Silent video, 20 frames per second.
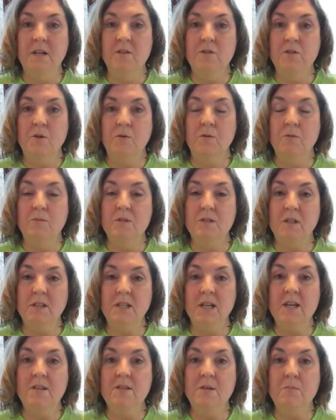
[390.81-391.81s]
So it was a
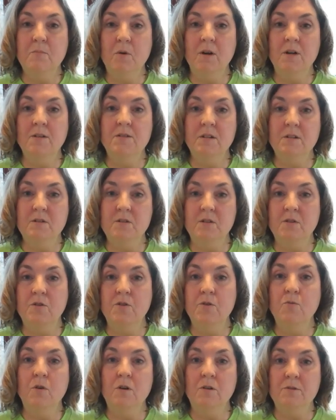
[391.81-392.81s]
lengthy process to
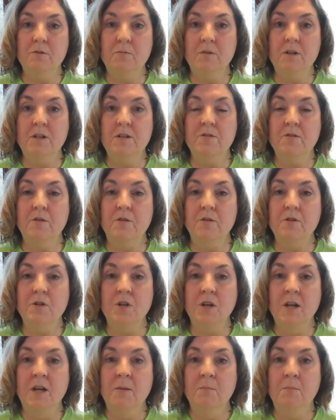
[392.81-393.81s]
do all the research,
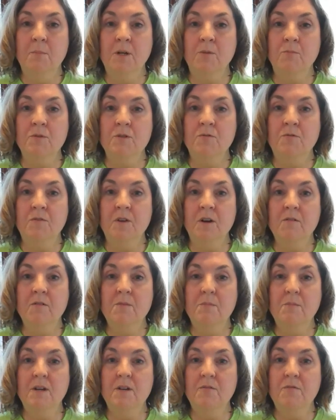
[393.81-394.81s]
but it was very
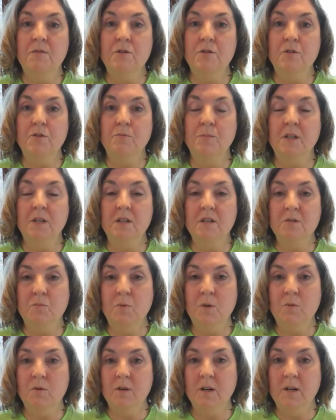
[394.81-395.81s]
beneficial because
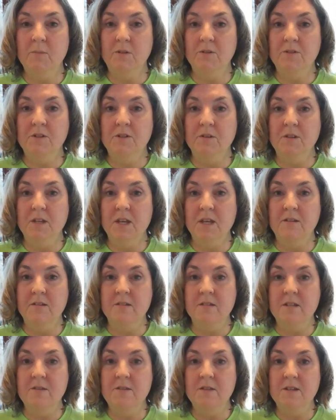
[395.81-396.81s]
we were able to then
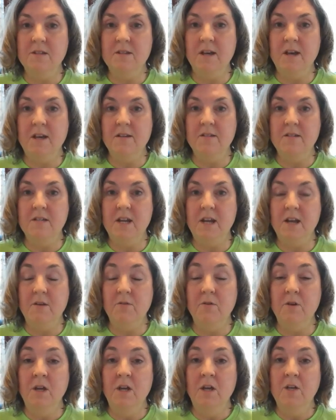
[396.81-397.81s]
synthesize
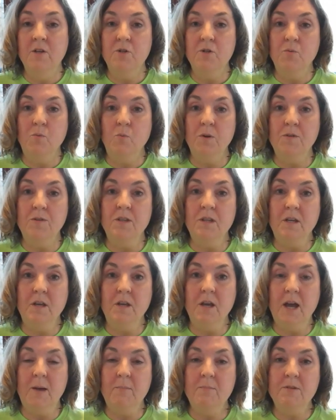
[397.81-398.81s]
down to what the
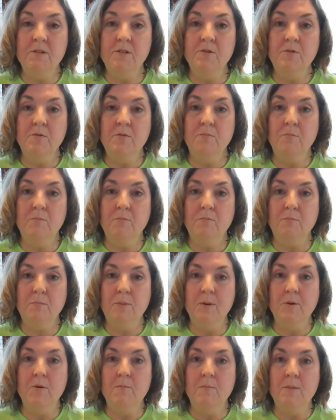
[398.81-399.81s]
absolute
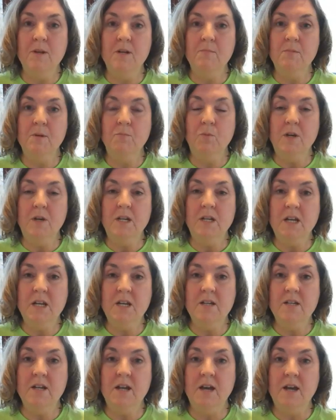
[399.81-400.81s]
bare minimum we need
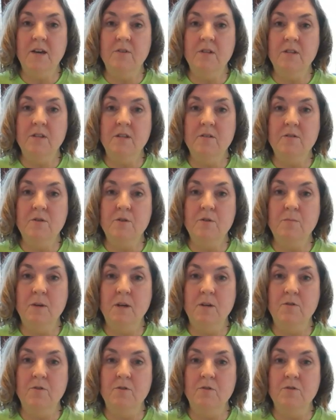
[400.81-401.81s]
to have in these two
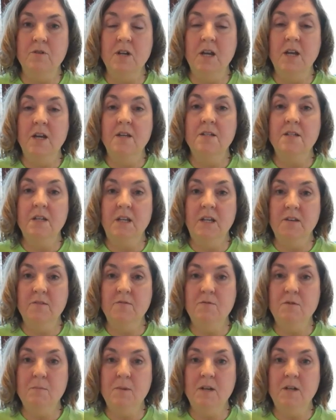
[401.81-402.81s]
measures to give
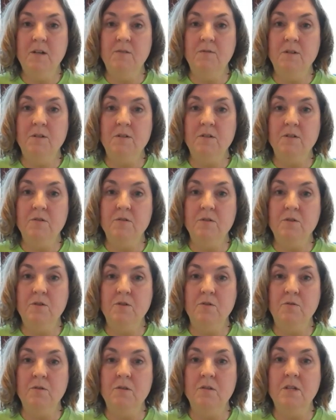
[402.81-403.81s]
the benefits to the
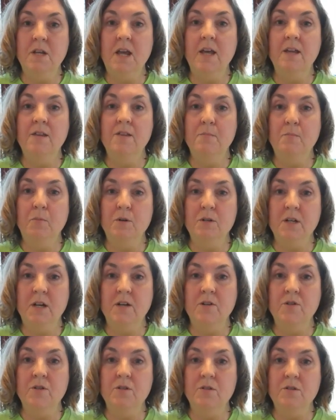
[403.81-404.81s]
students and the
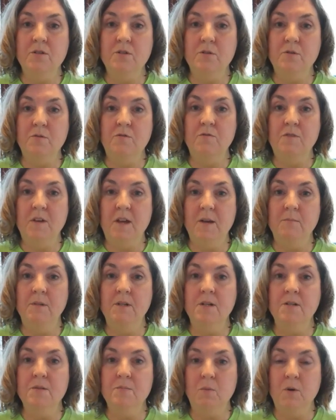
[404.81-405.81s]
protections to
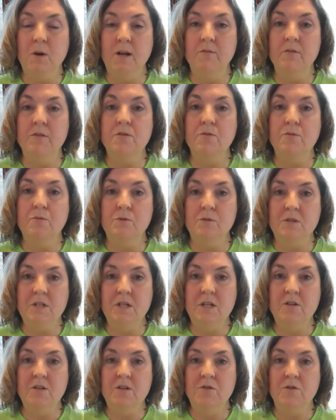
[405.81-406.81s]
families, private schools,
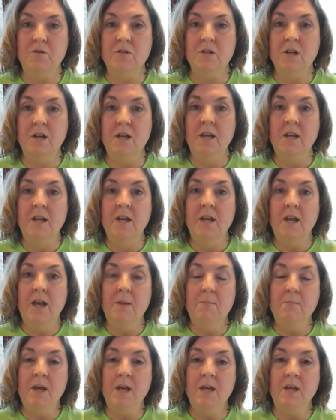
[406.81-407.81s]
teachers, and
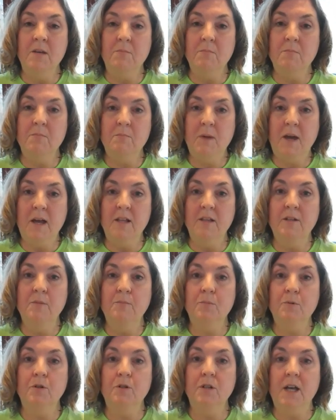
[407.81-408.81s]
make it
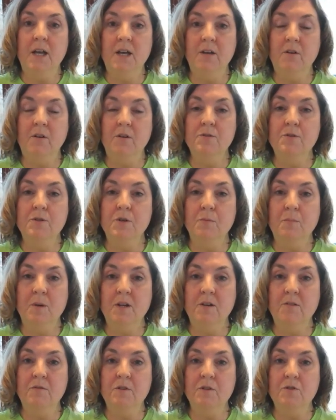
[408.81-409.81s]
palatable and also
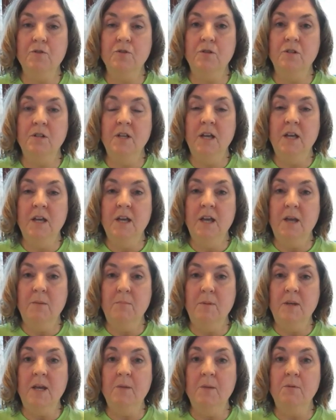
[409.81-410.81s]
beneficial and
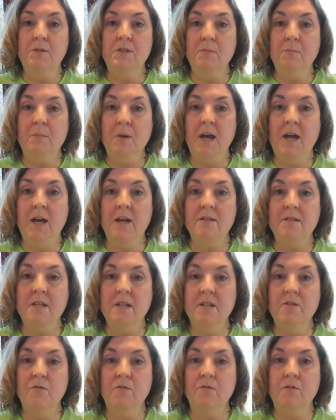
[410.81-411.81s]
be able to pass
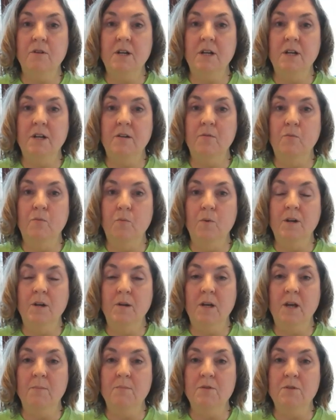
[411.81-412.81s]
in Oregon when
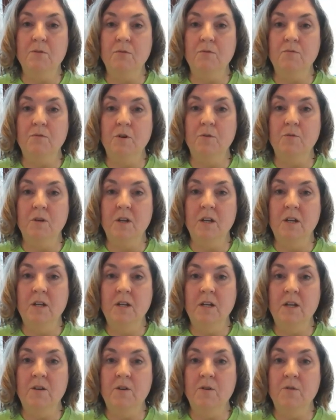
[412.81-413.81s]
it comes to a vote
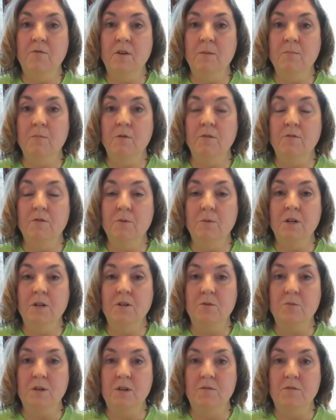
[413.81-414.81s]
in November of
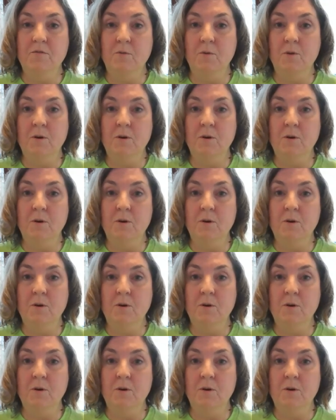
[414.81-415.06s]
2024.